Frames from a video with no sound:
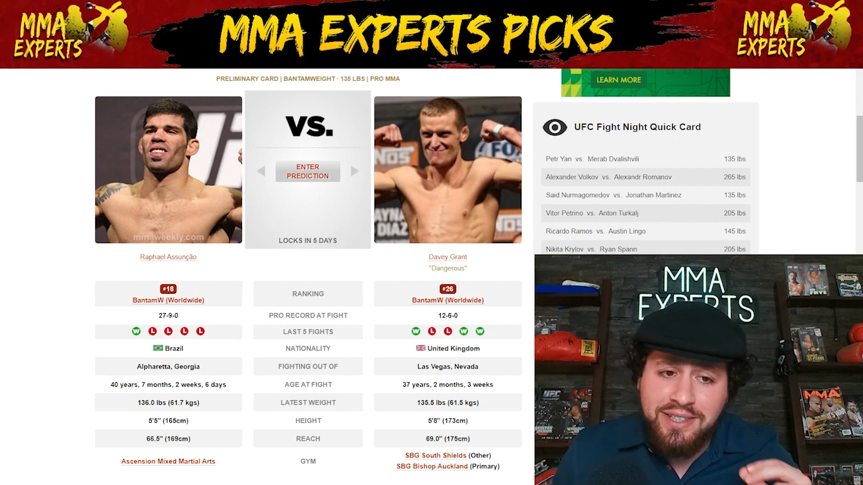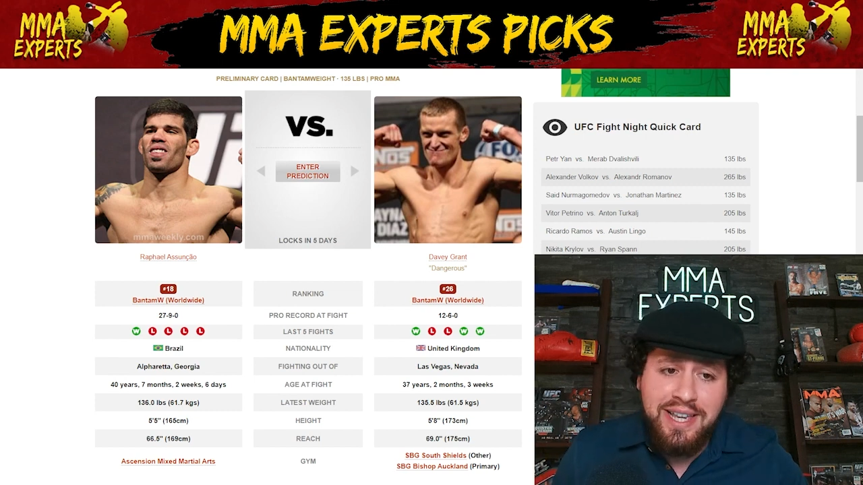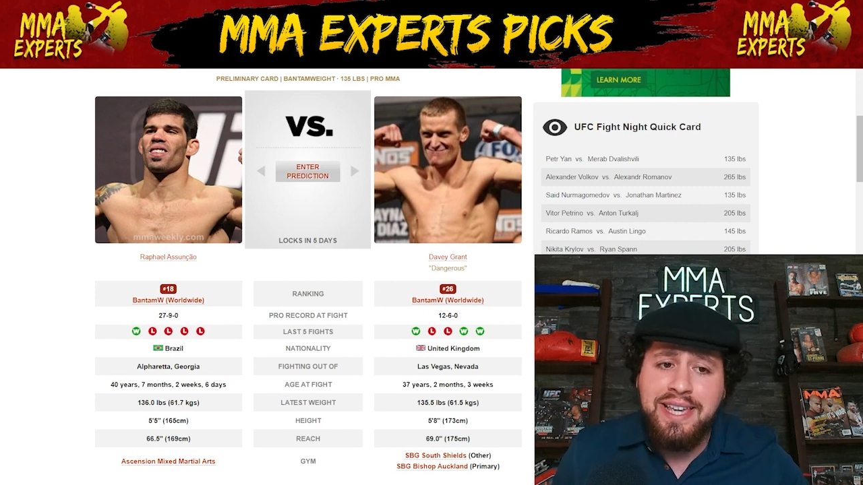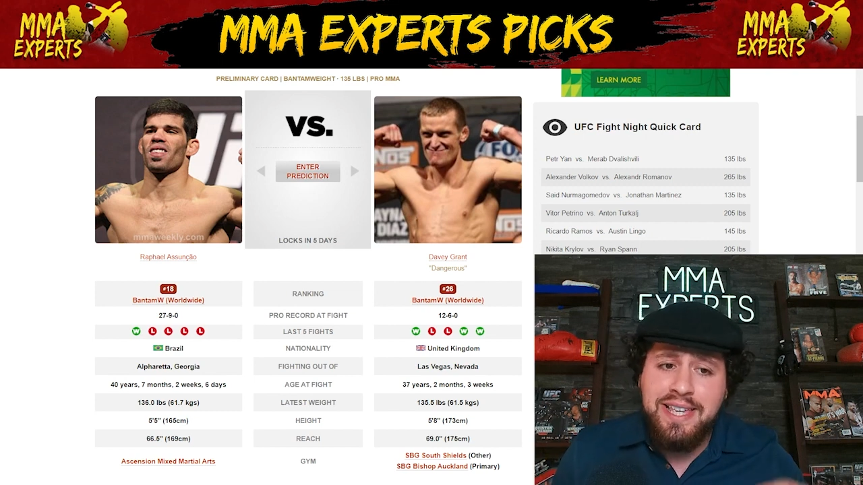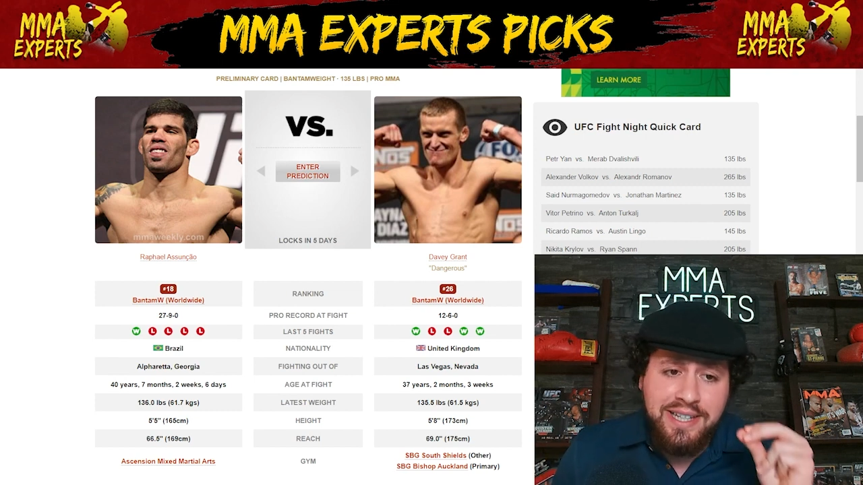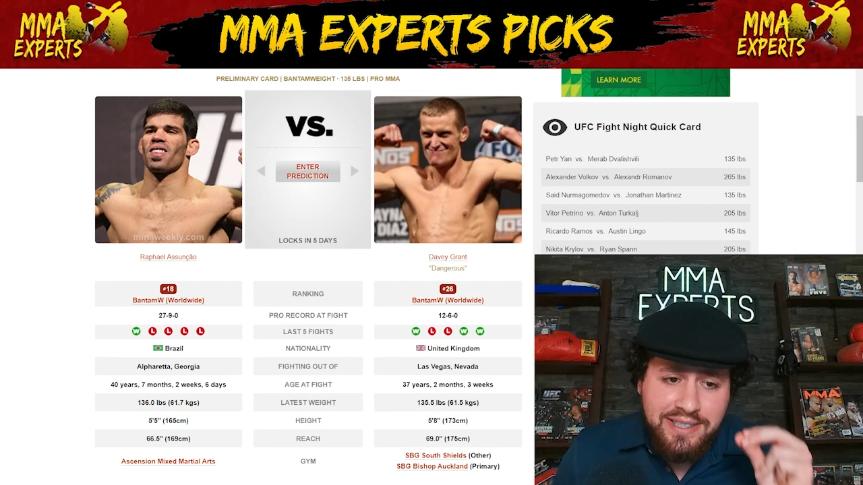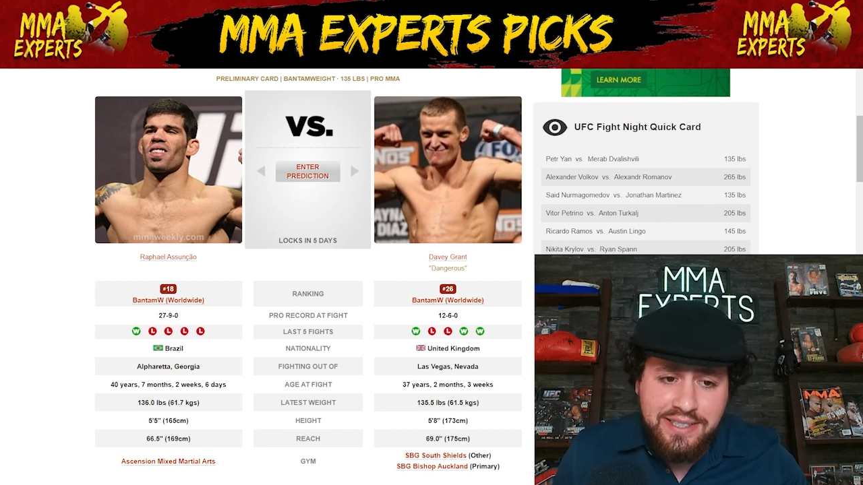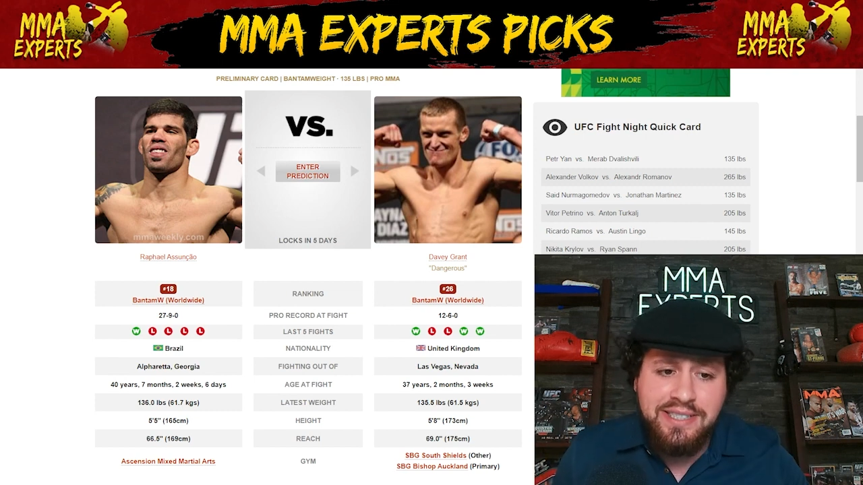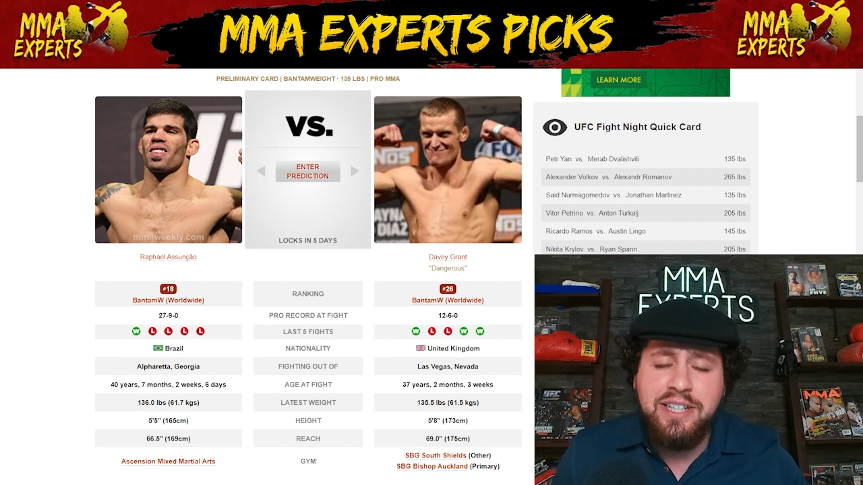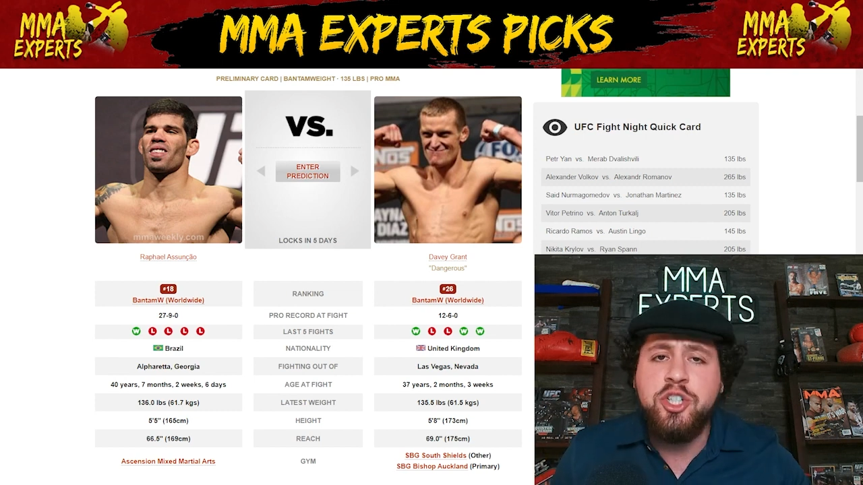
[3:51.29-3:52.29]
taking a
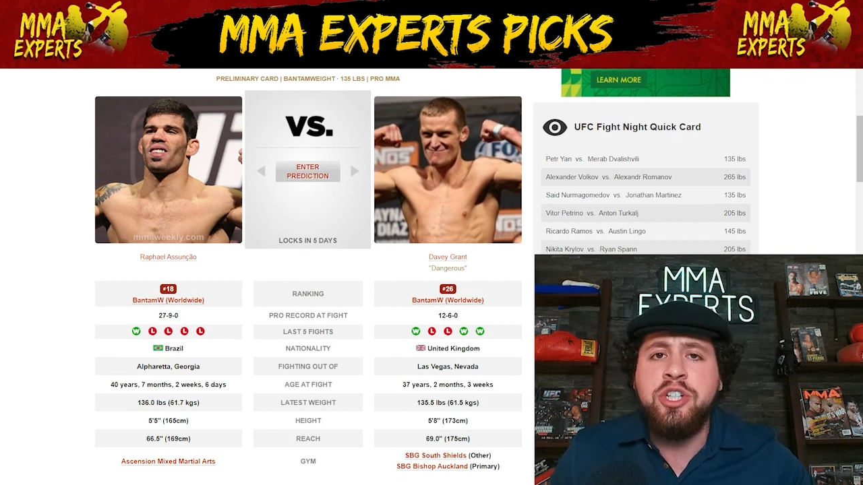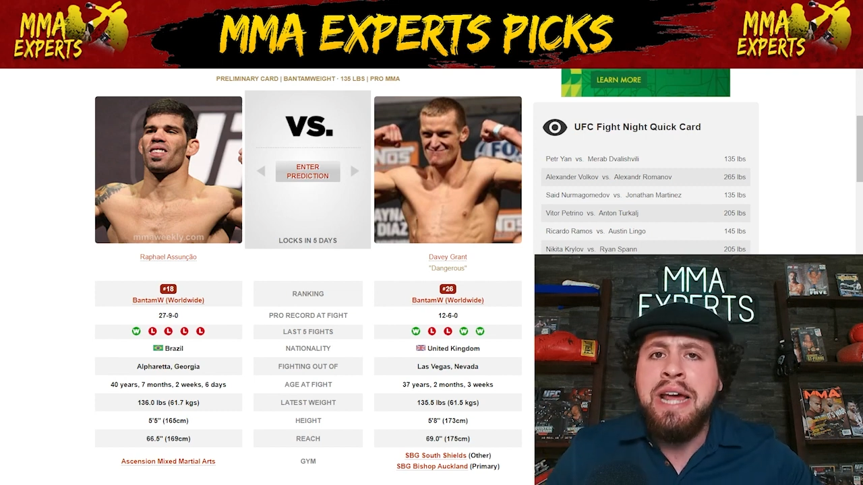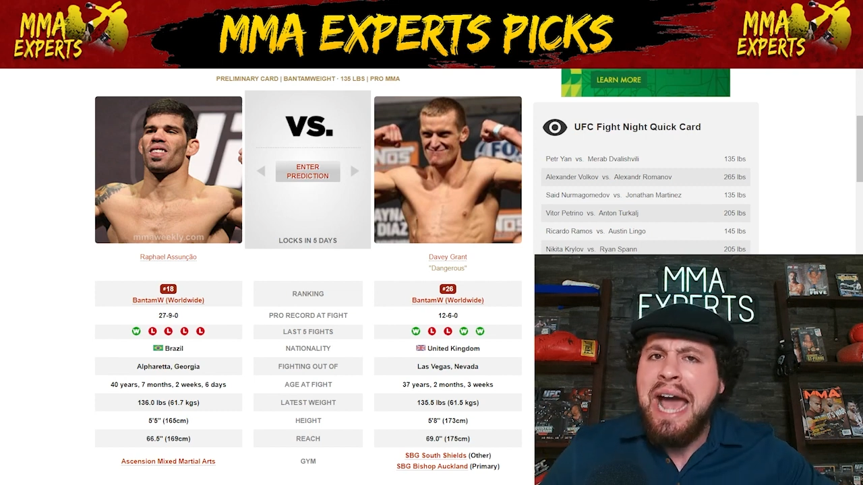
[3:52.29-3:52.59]
decision.